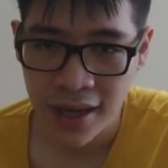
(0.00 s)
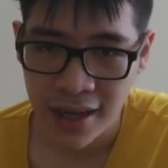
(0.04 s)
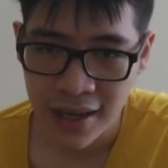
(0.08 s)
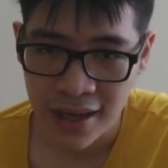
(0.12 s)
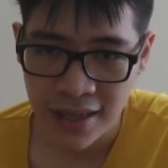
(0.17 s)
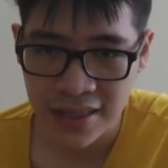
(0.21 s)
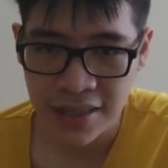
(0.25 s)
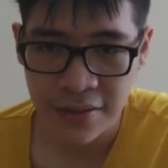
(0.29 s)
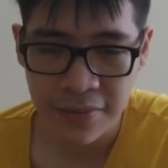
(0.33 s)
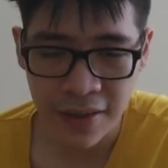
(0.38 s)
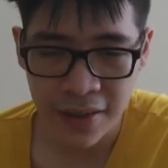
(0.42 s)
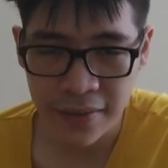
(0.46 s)

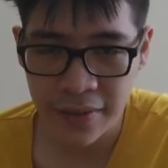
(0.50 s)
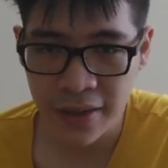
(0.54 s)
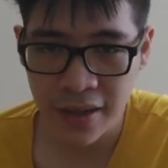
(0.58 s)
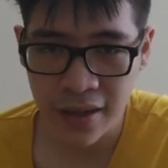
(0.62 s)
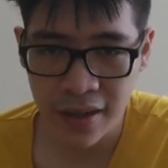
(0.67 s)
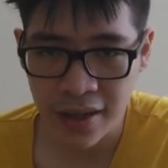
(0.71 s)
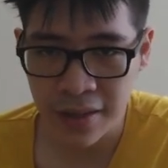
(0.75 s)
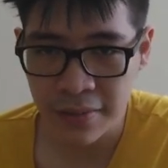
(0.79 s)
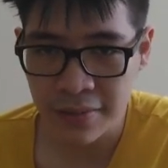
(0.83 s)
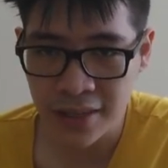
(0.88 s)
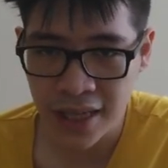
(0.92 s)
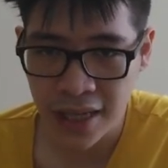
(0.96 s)
c5 here,
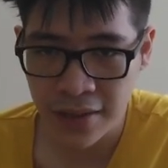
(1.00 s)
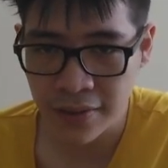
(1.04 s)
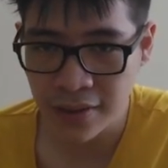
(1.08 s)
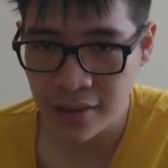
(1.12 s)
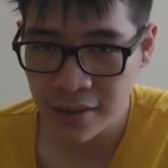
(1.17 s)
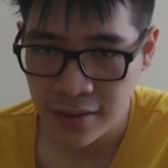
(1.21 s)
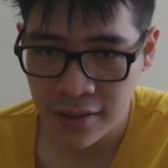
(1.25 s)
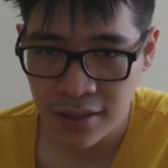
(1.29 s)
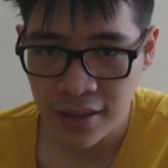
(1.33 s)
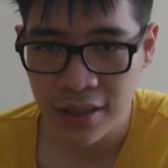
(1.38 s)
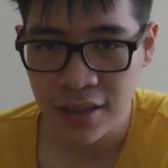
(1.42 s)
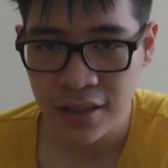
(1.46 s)
king 7,
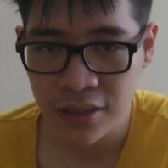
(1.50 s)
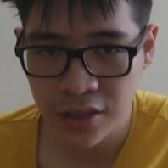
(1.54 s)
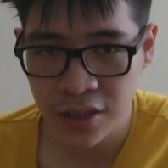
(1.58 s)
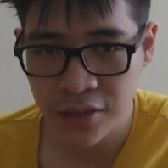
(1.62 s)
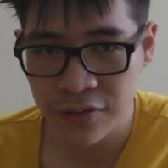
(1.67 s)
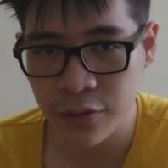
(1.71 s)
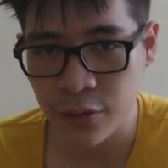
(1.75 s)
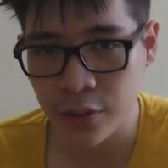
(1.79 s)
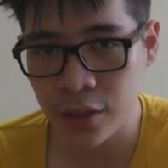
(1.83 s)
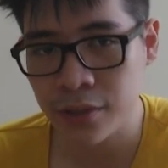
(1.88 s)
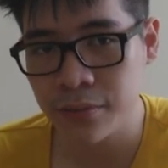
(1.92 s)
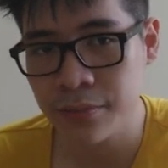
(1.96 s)

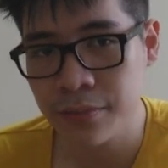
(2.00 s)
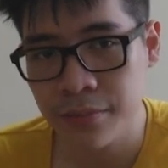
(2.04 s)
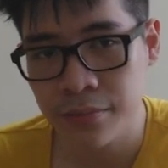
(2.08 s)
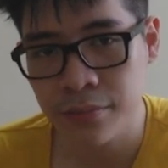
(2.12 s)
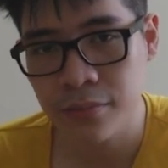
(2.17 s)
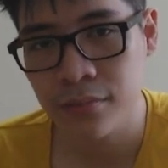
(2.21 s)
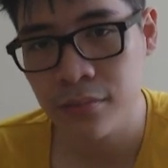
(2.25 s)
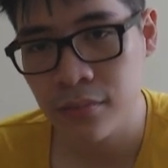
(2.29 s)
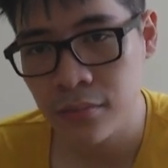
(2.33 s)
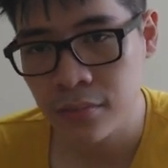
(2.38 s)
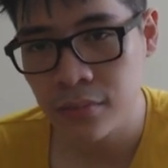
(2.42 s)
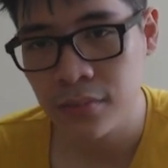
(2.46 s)
g4.
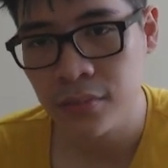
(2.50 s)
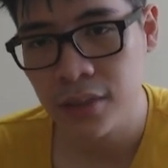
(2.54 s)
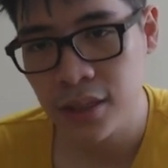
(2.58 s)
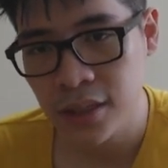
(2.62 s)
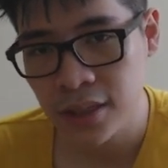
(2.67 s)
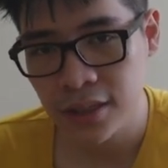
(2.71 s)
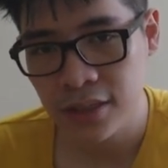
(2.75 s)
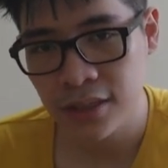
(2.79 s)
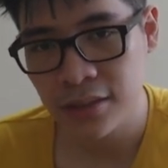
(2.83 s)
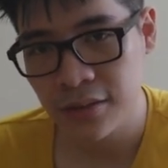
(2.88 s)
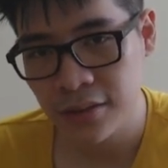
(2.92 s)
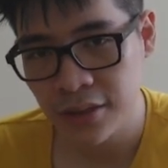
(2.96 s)

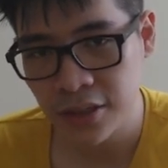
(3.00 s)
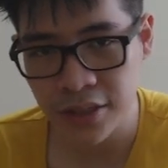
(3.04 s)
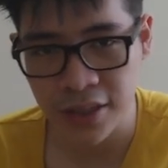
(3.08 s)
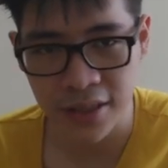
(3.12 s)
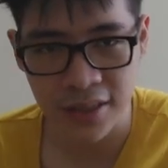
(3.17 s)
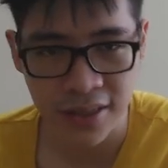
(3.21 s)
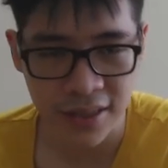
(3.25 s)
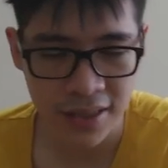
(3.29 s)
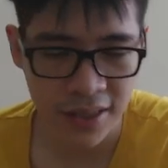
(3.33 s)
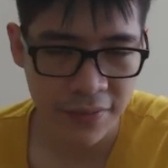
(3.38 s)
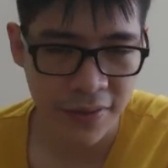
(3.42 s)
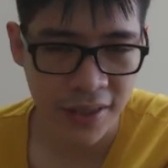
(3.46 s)

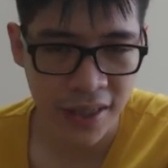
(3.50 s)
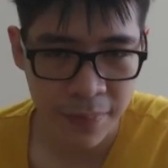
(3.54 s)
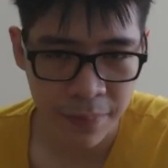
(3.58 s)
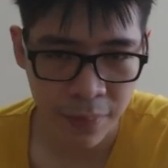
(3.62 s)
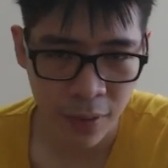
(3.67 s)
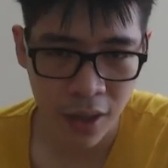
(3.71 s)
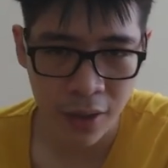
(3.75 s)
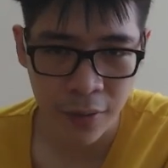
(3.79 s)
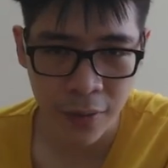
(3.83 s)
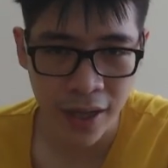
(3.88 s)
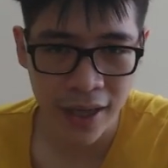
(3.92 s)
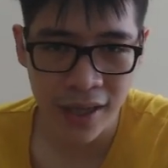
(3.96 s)
g6, defend the
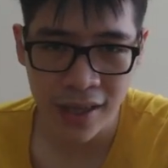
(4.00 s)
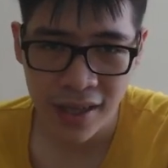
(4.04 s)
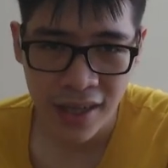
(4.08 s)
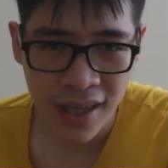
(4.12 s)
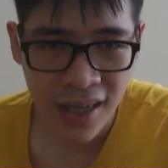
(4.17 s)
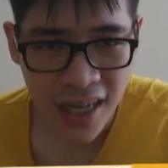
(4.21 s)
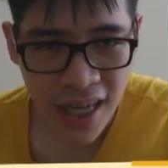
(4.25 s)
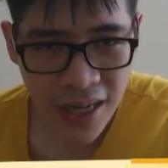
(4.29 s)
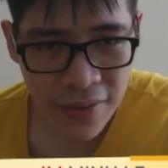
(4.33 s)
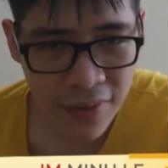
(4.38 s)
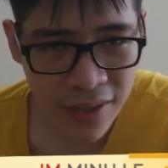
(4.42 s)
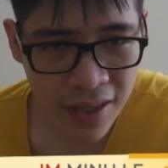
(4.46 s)
pawn, right?
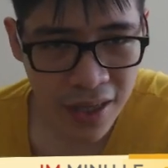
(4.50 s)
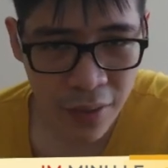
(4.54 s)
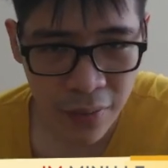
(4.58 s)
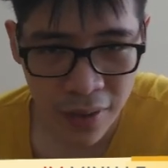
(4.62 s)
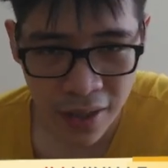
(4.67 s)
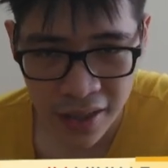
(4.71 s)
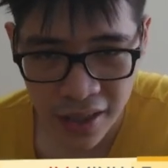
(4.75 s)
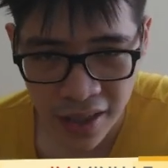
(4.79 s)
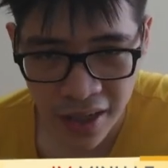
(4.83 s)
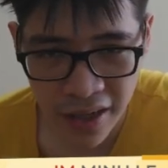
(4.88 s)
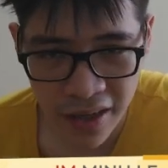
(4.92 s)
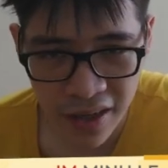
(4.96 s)
If you go like
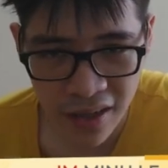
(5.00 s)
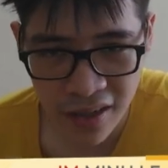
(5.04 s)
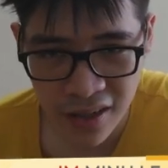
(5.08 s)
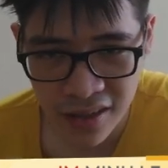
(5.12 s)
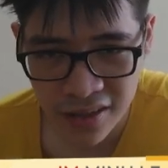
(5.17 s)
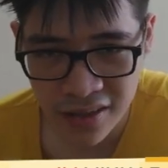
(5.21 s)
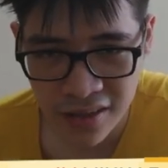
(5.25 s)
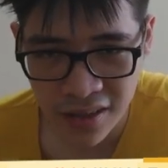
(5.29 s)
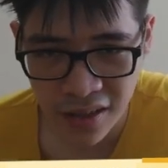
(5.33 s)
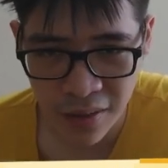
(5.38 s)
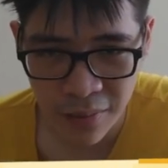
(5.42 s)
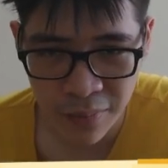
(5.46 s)
here,
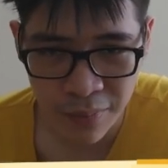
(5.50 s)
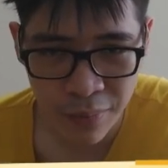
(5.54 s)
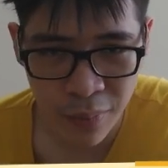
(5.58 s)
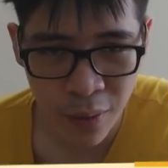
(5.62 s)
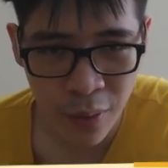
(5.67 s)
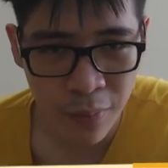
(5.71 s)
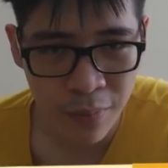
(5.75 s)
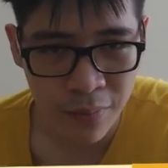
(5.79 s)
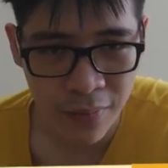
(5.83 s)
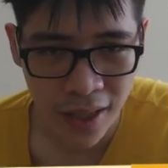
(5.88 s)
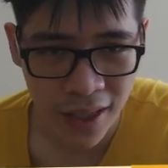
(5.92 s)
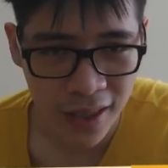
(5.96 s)
so
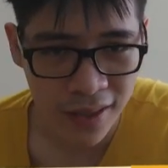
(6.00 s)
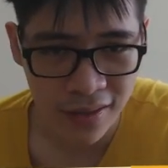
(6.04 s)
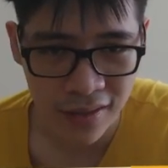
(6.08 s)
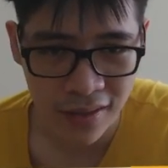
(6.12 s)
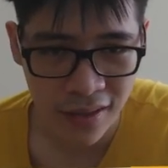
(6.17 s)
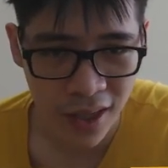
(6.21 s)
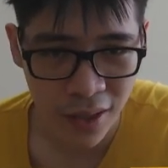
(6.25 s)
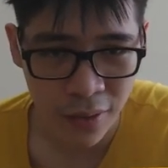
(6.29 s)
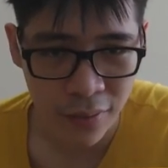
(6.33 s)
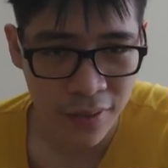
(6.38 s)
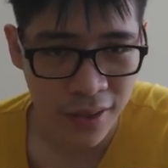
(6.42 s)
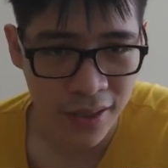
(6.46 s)
boom, and I
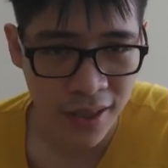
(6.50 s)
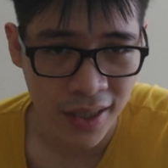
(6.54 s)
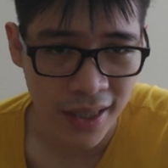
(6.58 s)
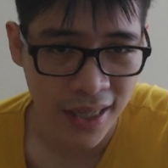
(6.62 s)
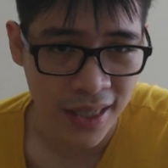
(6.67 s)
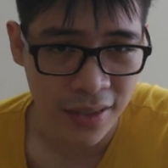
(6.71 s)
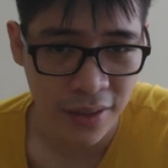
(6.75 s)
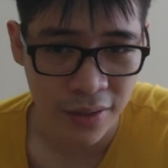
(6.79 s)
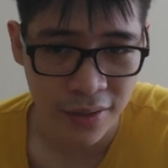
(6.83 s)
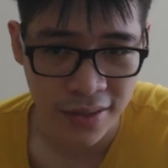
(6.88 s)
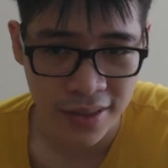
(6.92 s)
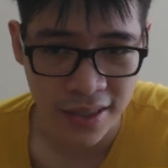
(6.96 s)
don't think he'd like
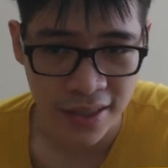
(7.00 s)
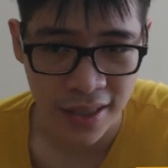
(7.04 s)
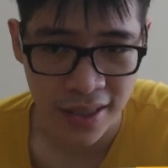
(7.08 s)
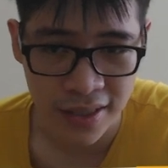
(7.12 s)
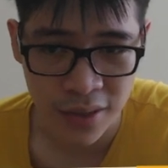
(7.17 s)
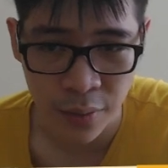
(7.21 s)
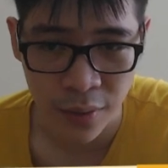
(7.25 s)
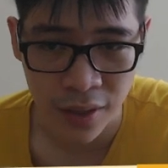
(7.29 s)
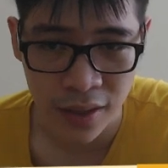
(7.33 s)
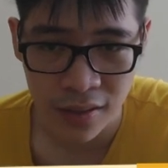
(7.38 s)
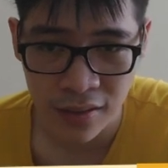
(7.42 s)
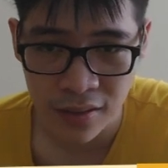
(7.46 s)
to see this
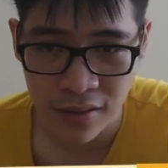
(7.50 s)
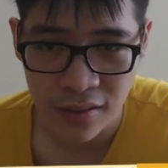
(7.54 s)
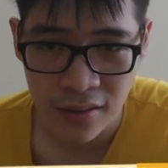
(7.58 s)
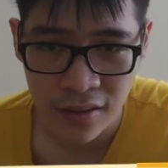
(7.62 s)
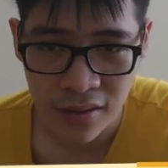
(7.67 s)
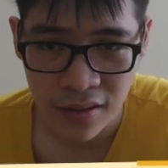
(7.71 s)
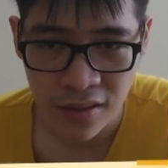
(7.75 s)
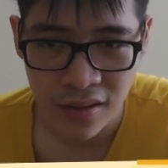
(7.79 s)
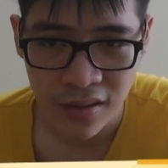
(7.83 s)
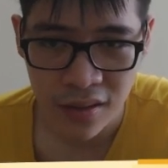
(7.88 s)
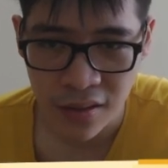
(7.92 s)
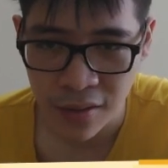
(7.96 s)
one.
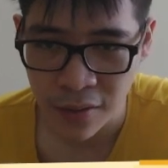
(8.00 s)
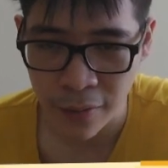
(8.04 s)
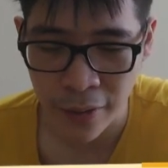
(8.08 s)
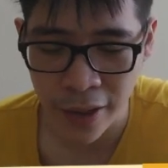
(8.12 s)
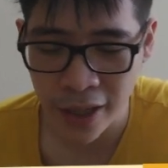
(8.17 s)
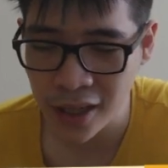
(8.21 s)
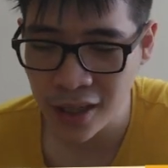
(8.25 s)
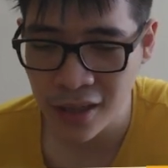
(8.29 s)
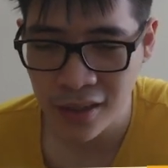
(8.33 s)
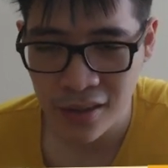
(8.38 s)
Right?